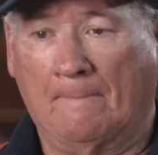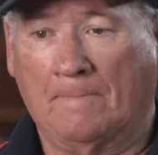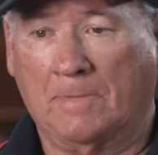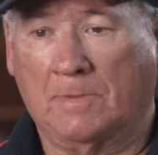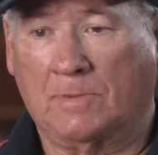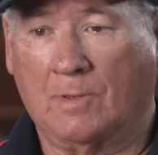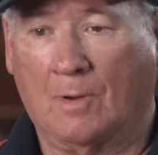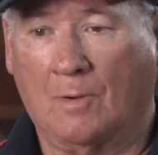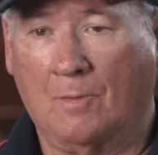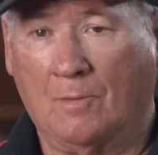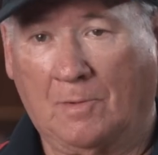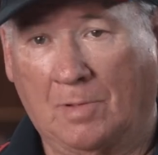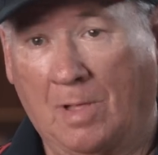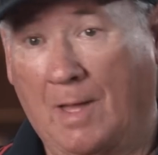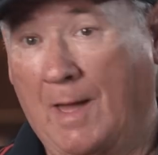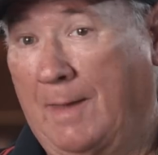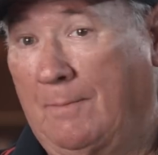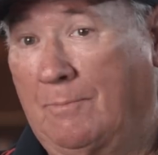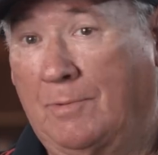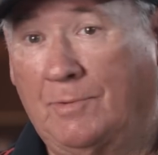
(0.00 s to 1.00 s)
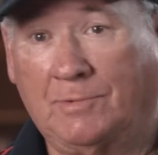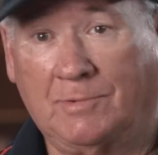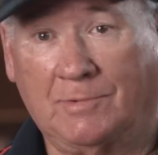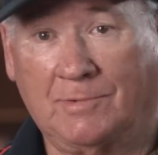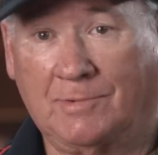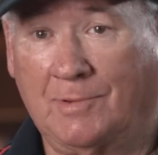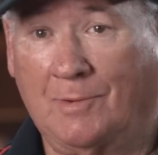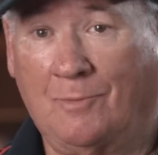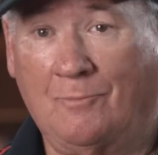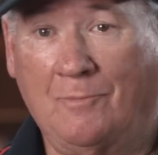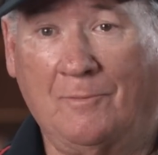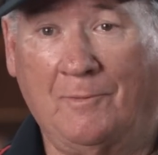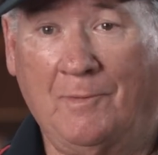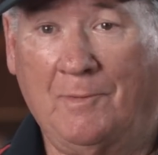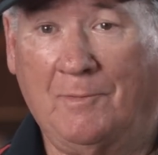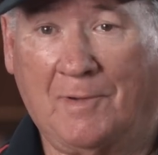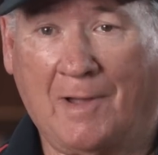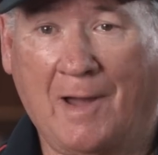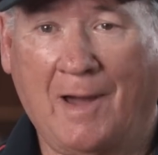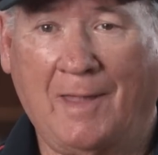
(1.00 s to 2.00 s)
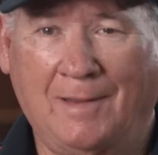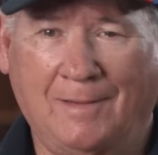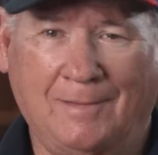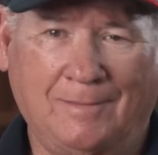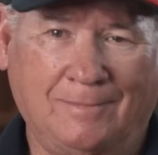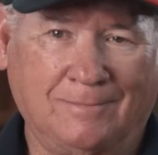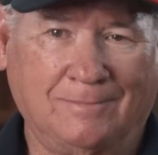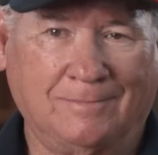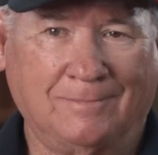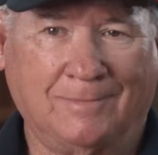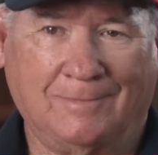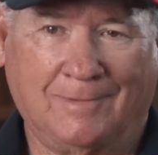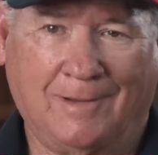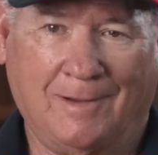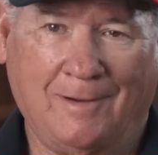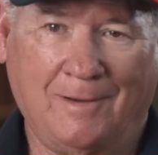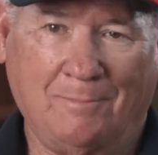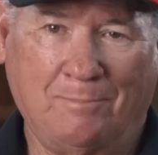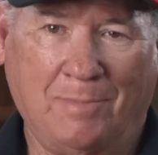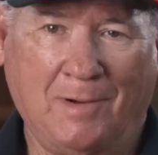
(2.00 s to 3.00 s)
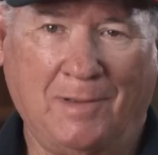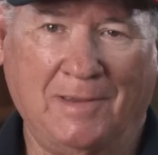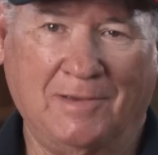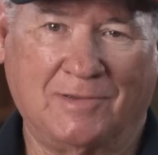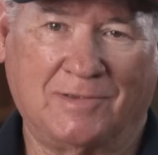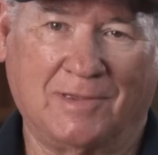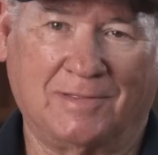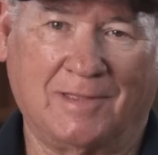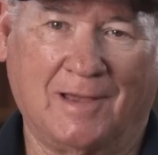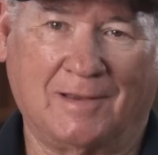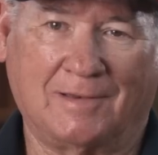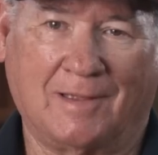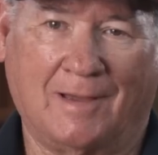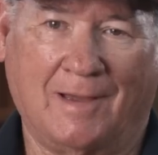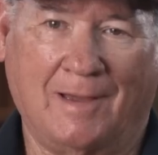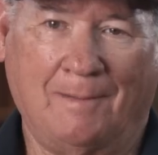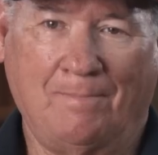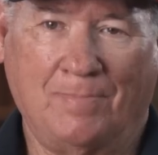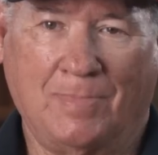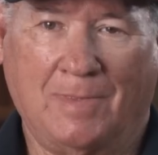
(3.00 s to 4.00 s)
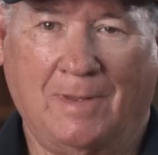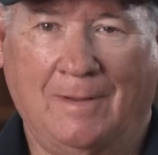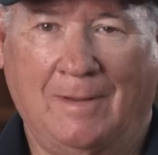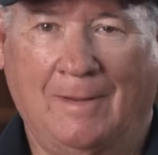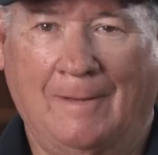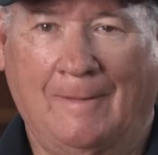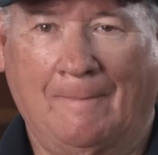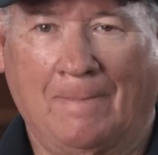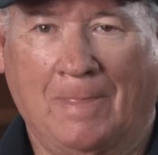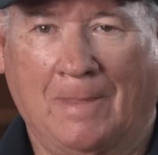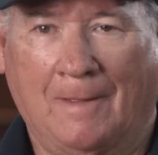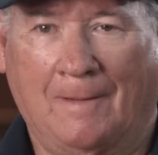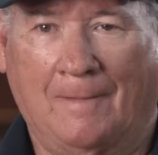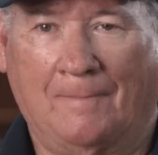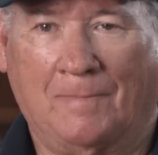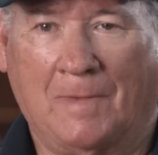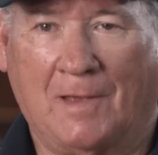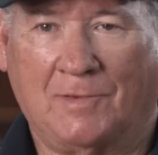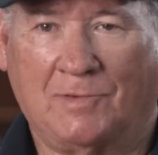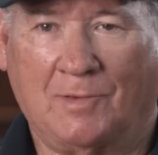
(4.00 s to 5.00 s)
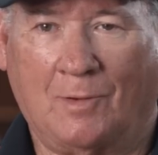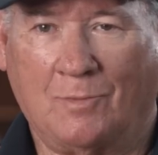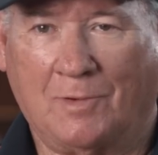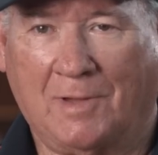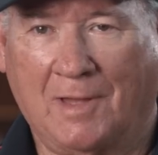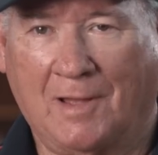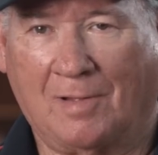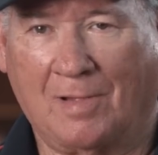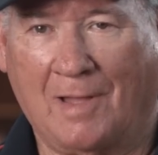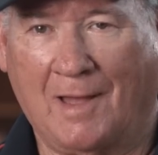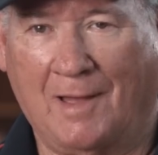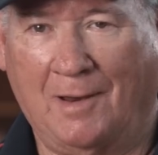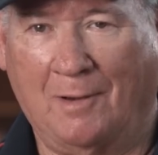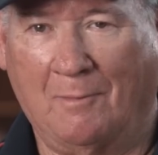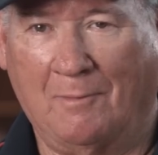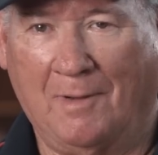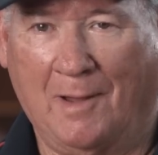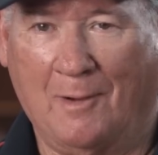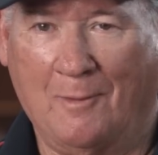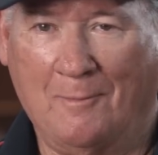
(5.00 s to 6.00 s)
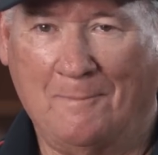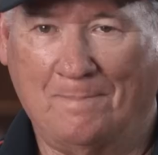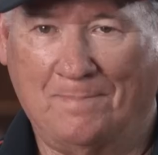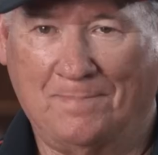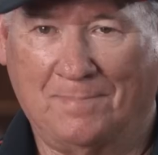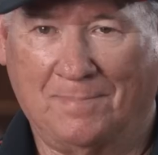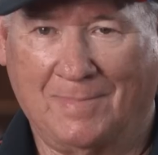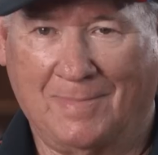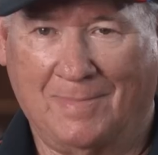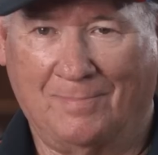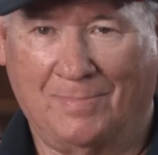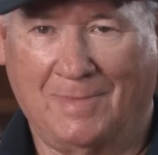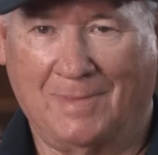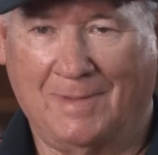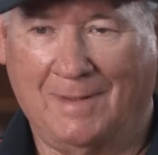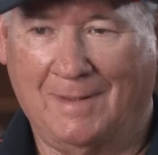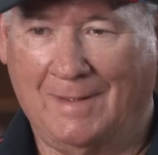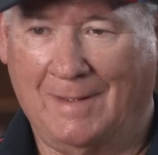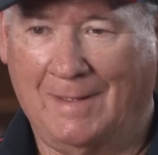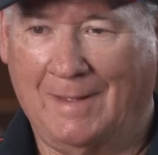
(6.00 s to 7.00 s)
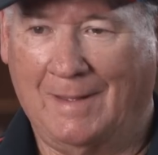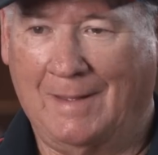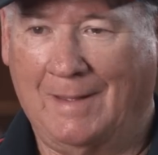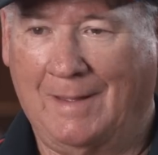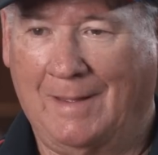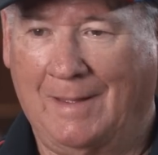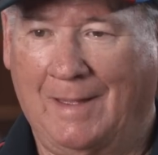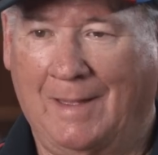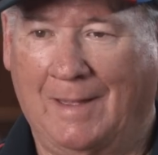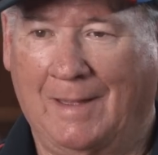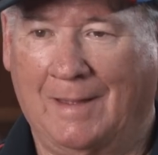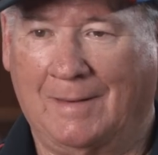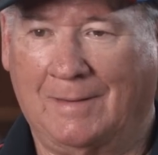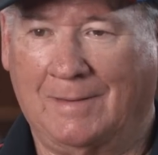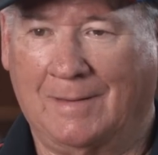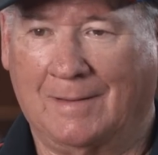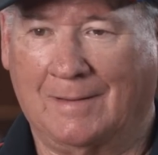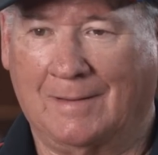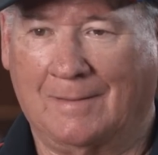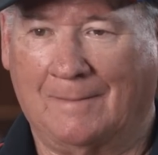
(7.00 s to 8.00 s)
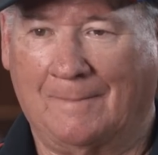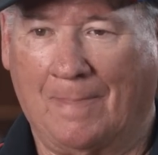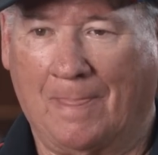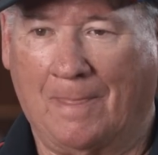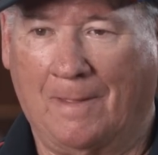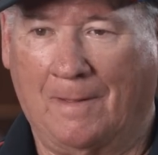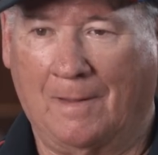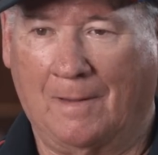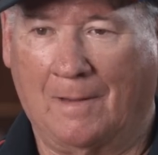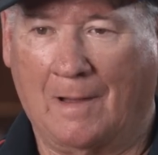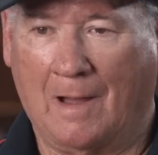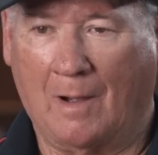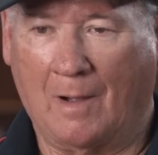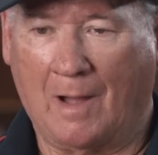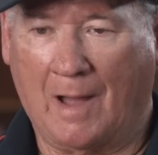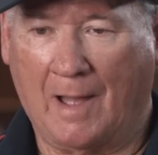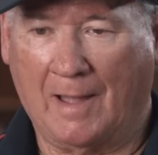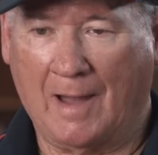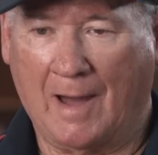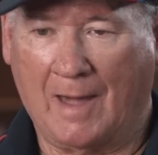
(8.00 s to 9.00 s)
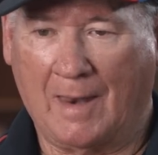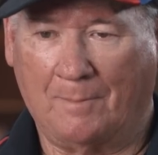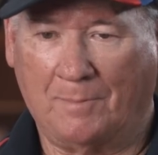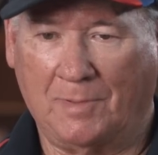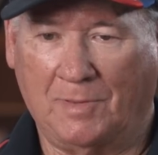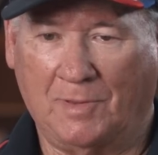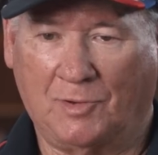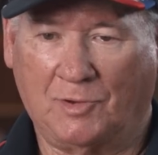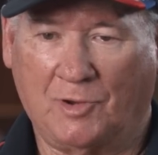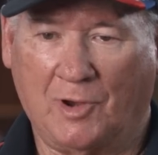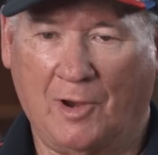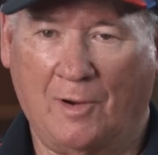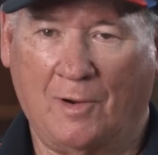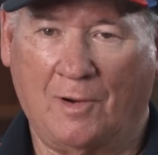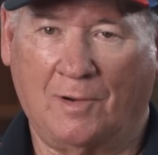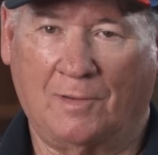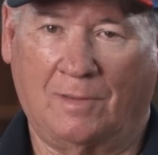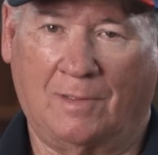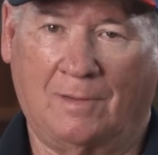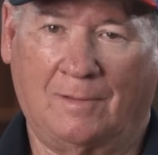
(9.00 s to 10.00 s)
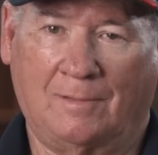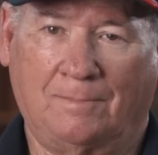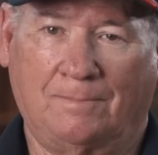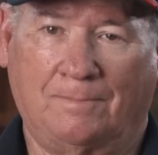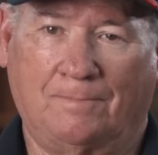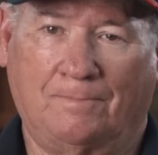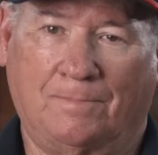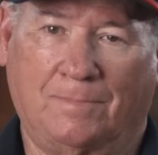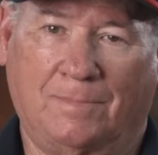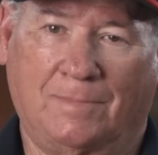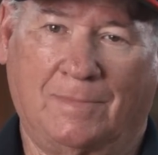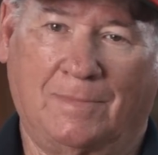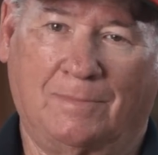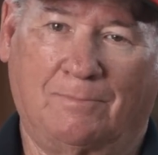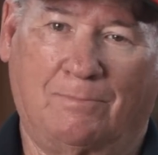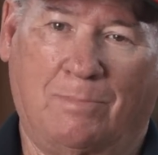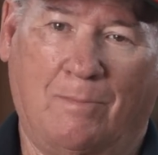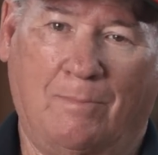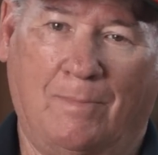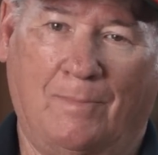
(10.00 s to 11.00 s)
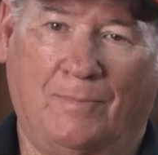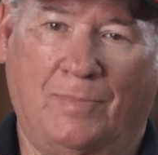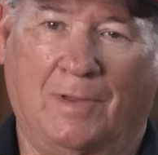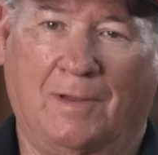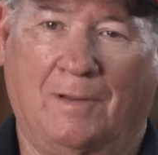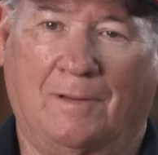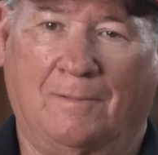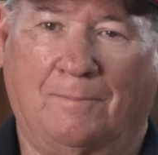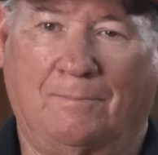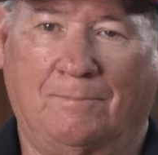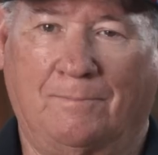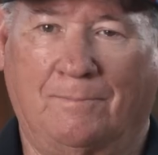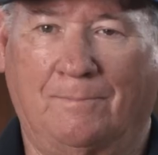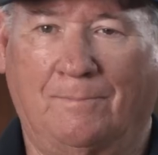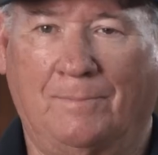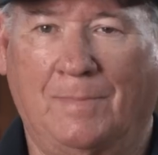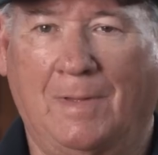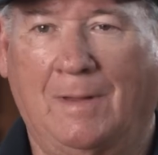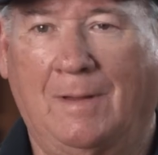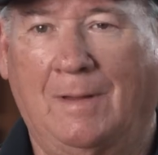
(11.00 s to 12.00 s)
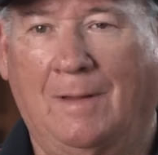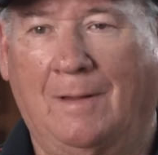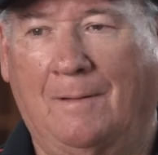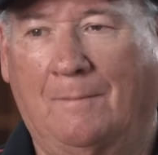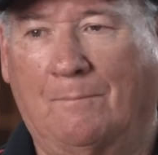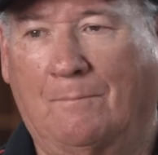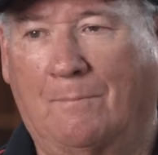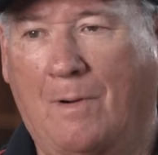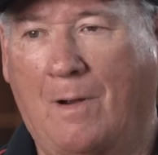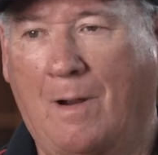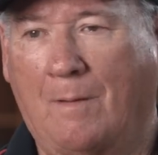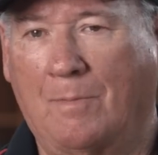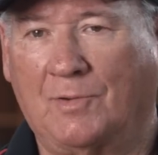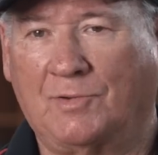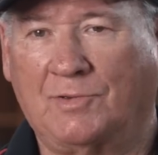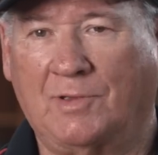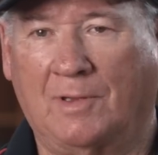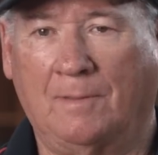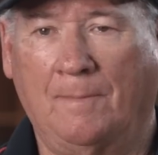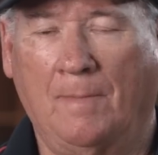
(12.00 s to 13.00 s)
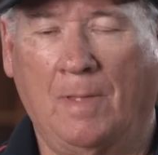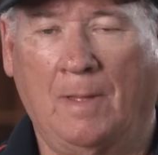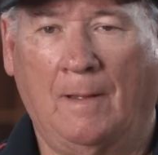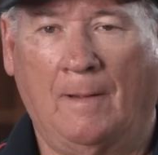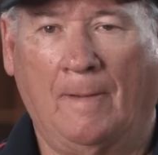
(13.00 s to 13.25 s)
So Clyde was still, we were kind of buddies at that time. And I said, okay, Clyde, here we go. And I got up in the chair, and the barber said,